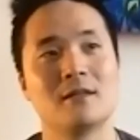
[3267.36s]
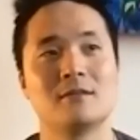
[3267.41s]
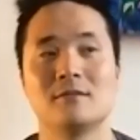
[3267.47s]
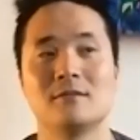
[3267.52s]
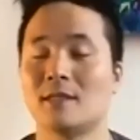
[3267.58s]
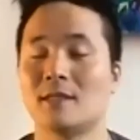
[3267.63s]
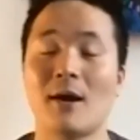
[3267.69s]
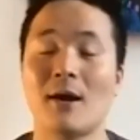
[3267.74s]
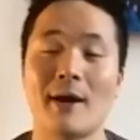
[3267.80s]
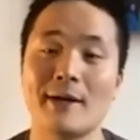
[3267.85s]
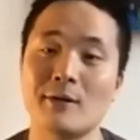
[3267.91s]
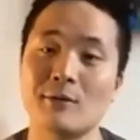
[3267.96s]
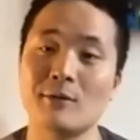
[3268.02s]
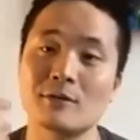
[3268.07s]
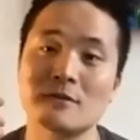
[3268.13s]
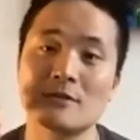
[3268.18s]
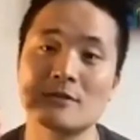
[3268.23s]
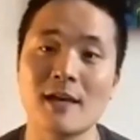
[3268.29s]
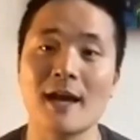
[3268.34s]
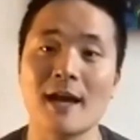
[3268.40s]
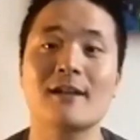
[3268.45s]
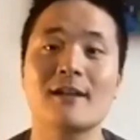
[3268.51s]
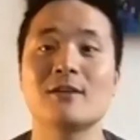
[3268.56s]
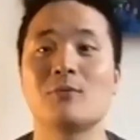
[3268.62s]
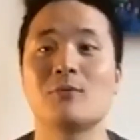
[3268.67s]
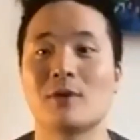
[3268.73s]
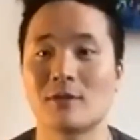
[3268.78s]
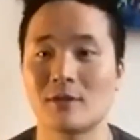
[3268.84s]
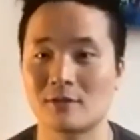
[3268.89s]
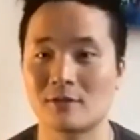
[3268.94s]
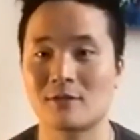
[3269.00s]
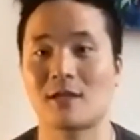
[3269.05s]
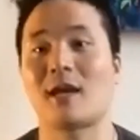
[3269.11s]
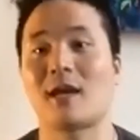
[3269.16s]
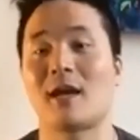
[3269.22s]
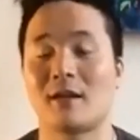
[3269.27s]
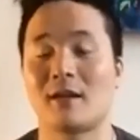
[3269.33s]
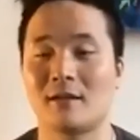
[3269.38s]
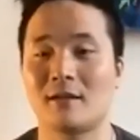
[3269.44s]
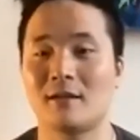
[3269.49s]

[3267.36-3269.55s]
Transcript: Now I know exactly where they stand.